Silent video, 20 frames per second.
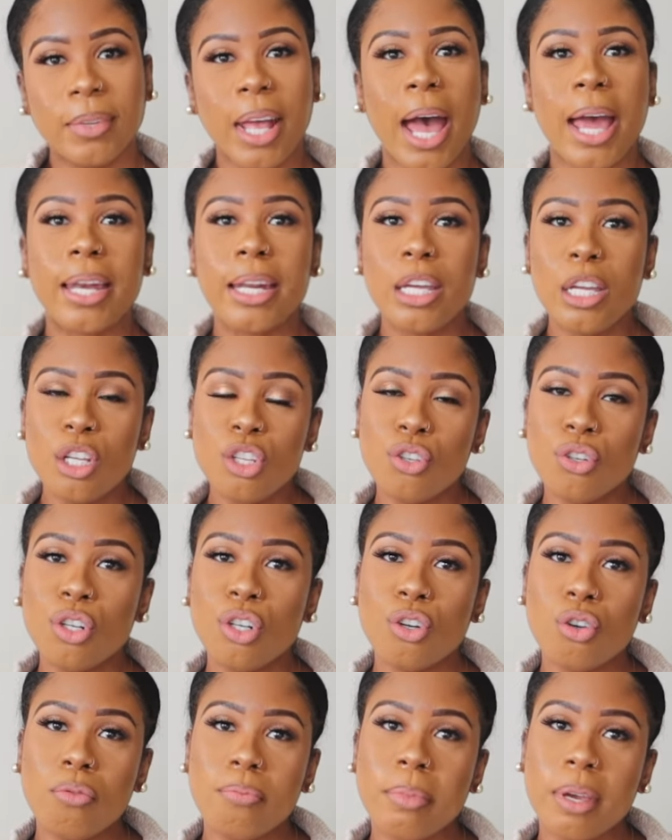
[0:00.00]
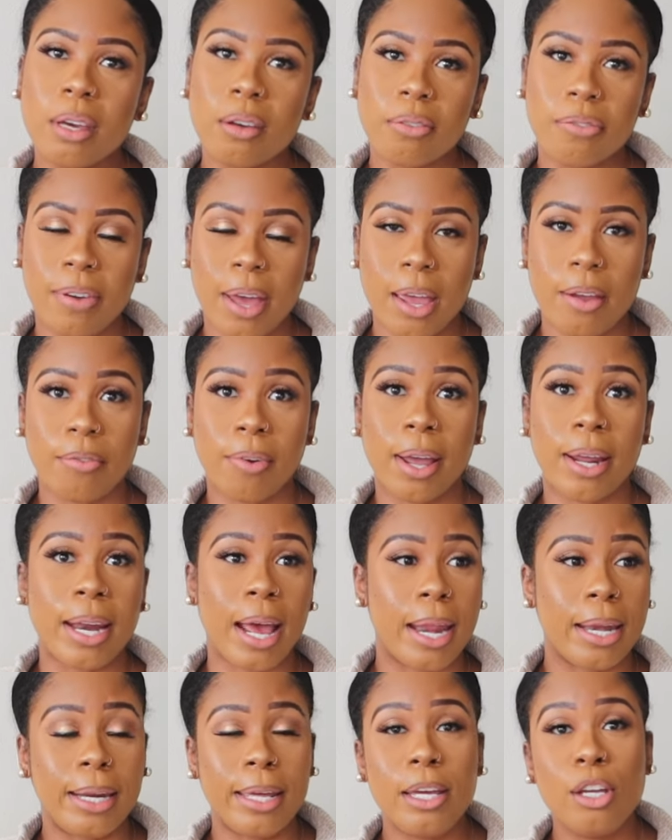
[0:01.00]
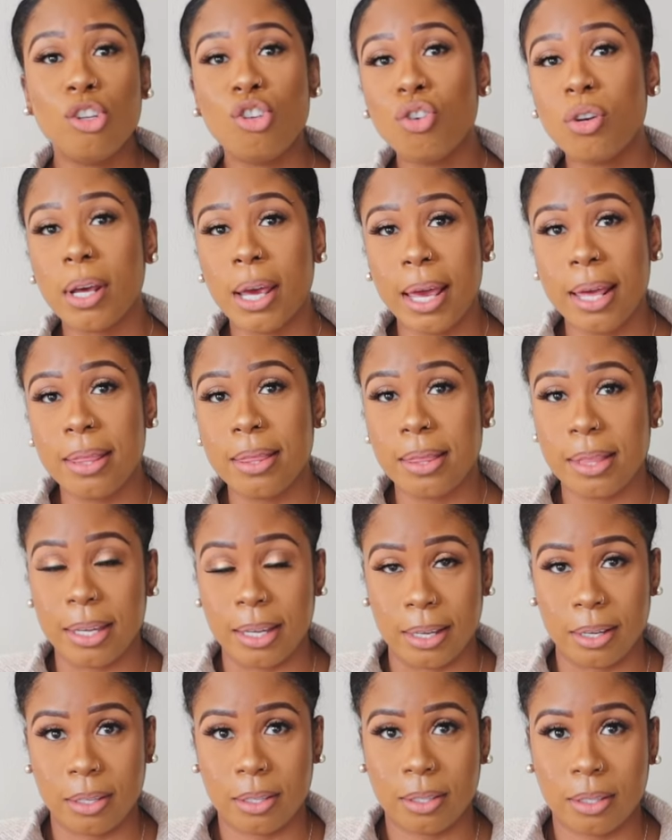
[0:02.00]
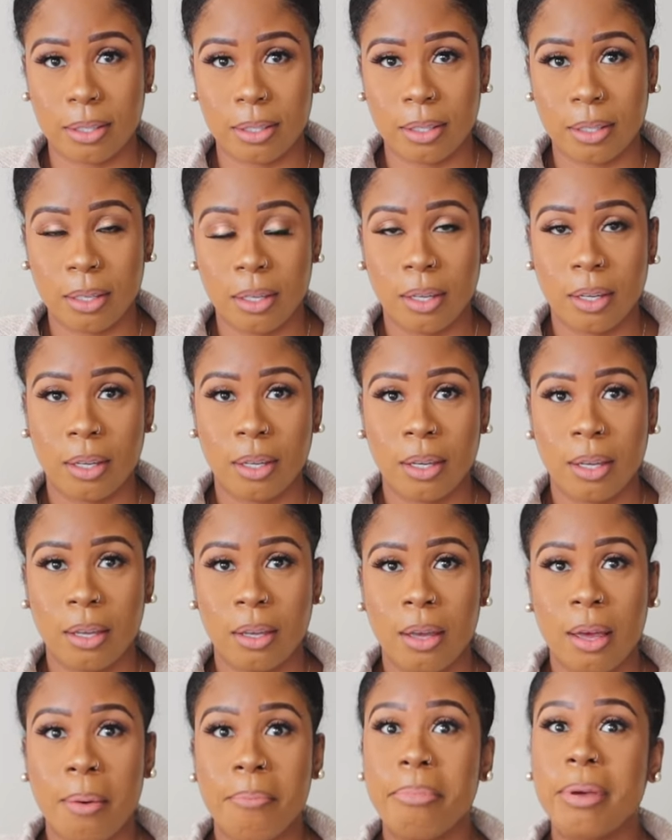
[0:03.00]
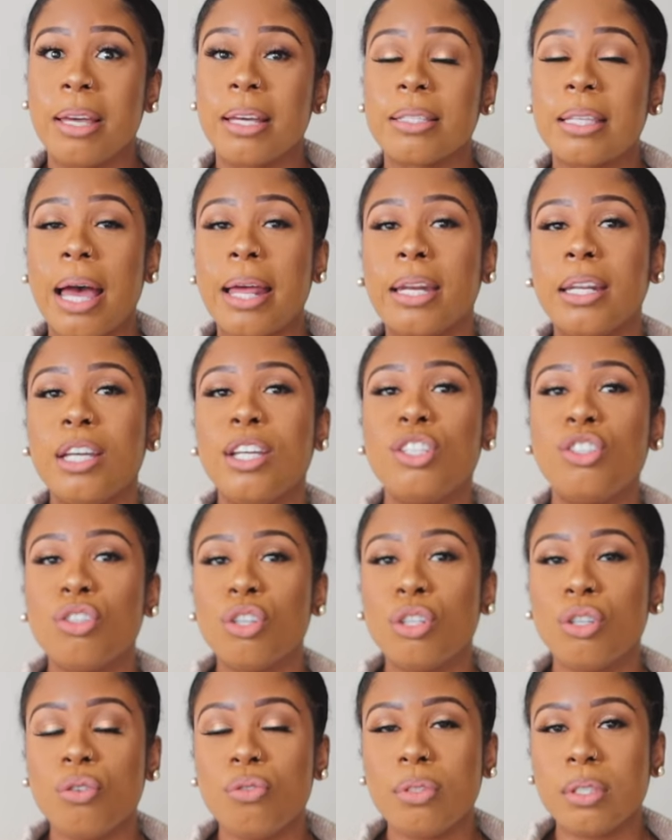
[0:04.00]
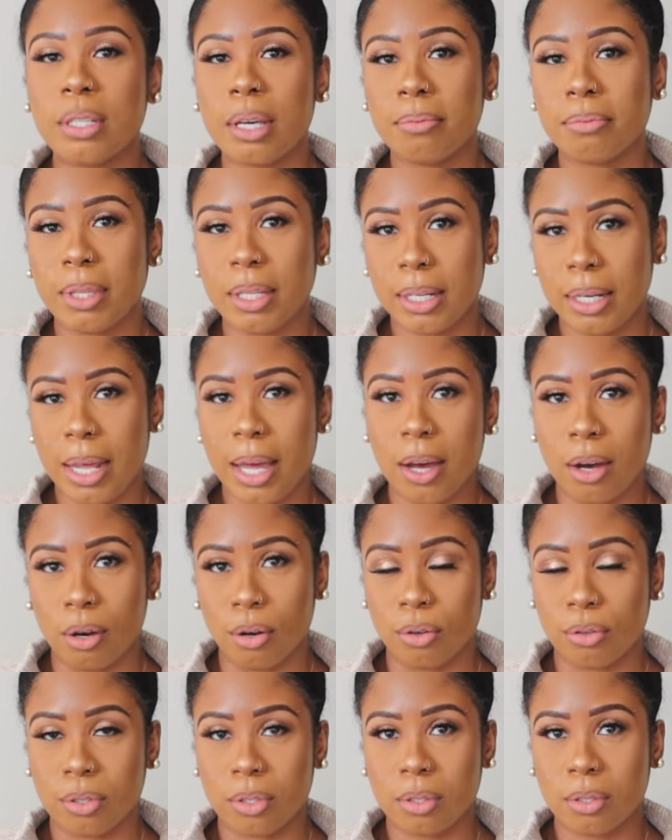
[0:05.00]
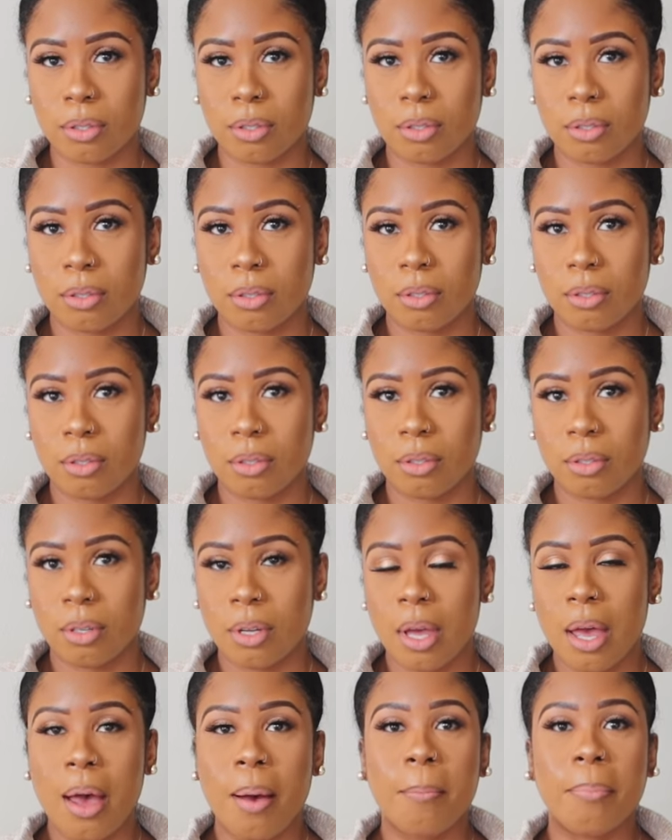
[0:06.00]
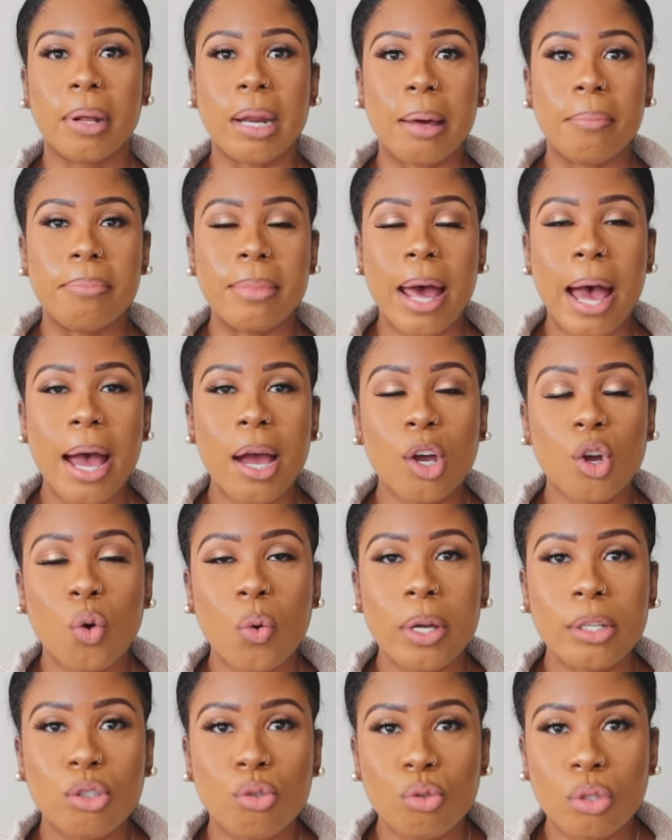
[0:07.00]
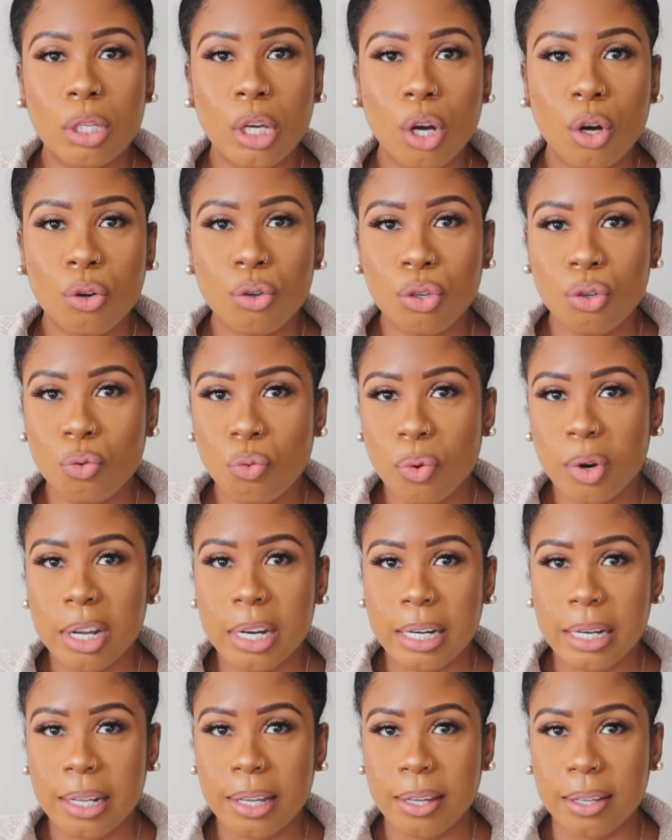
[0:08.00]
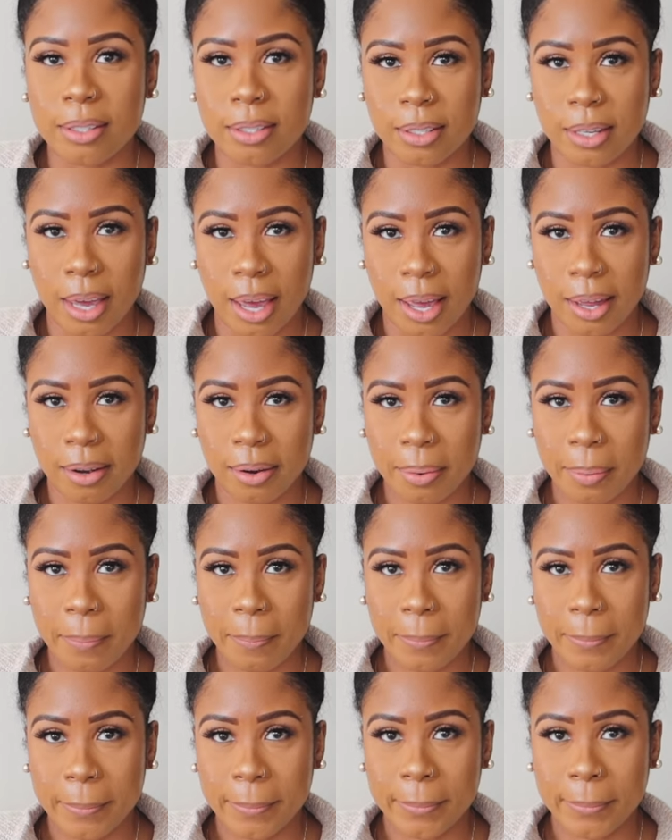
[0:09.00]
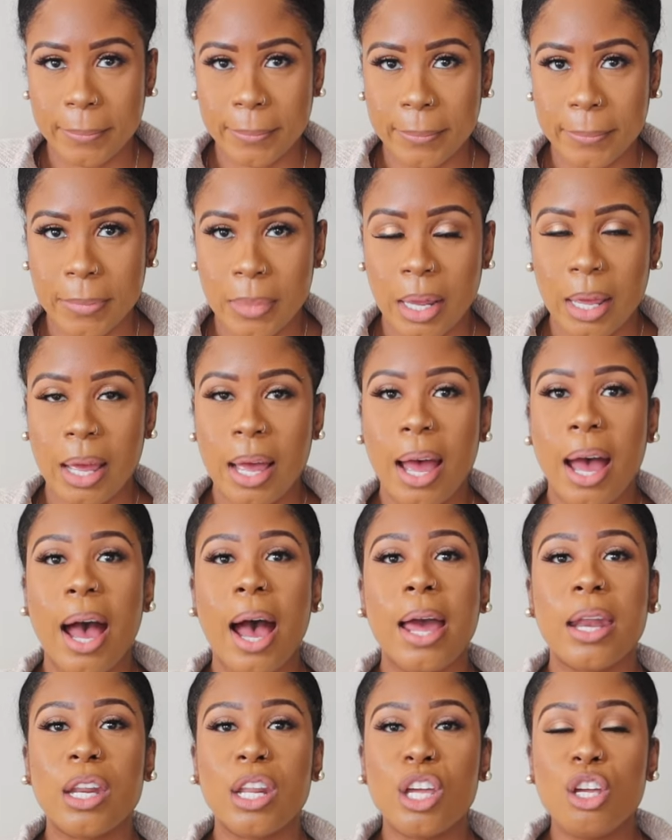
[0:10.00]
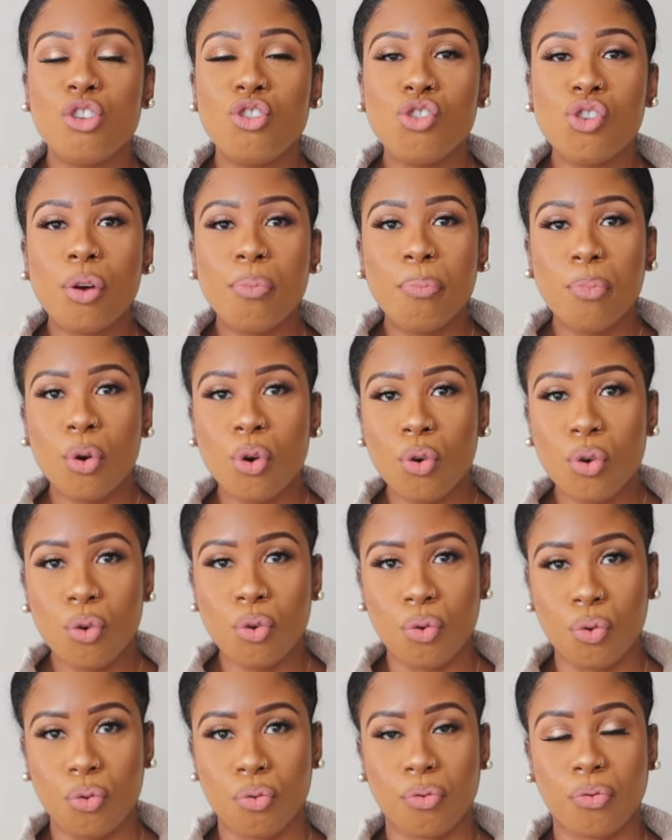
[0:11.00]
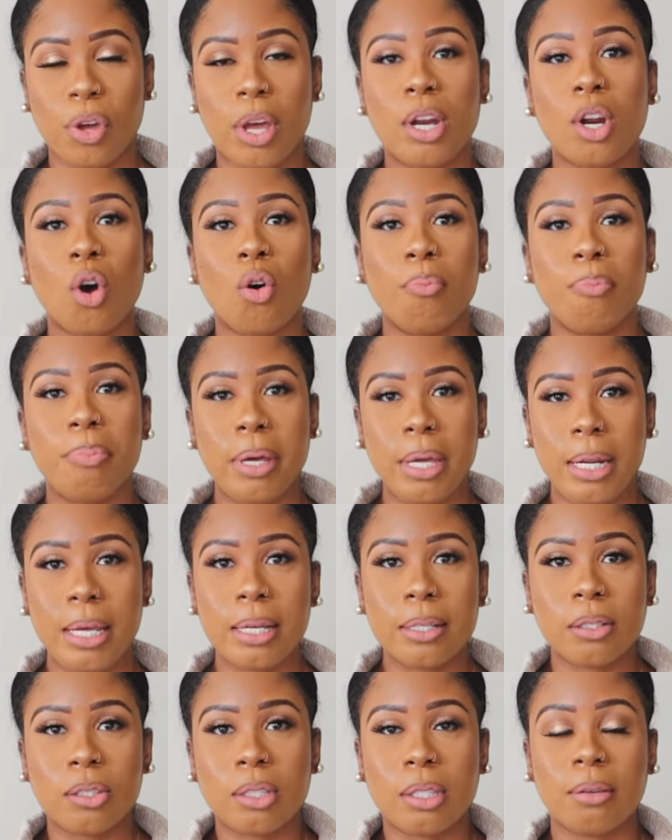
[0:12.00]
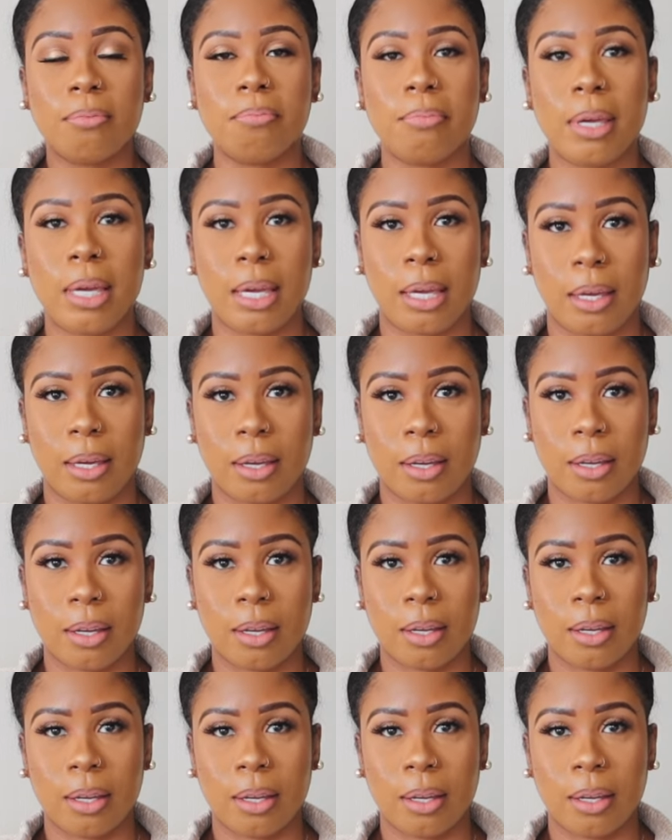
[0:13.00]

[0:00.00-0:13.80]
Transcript: I need you to do me a favor and I need you to end this because I need you to do something else, but I'm not going to tell you what it is yet. I need you to move in obedience to me